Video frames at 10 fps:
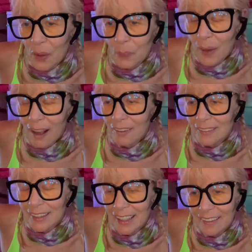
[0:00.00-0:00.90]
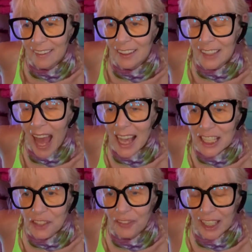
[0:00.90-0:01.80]
well, the
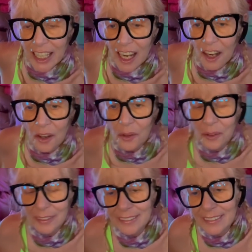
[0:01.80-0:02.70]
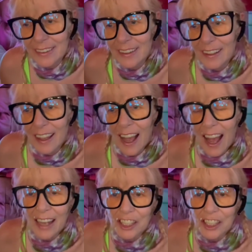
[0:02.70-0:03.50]
last video I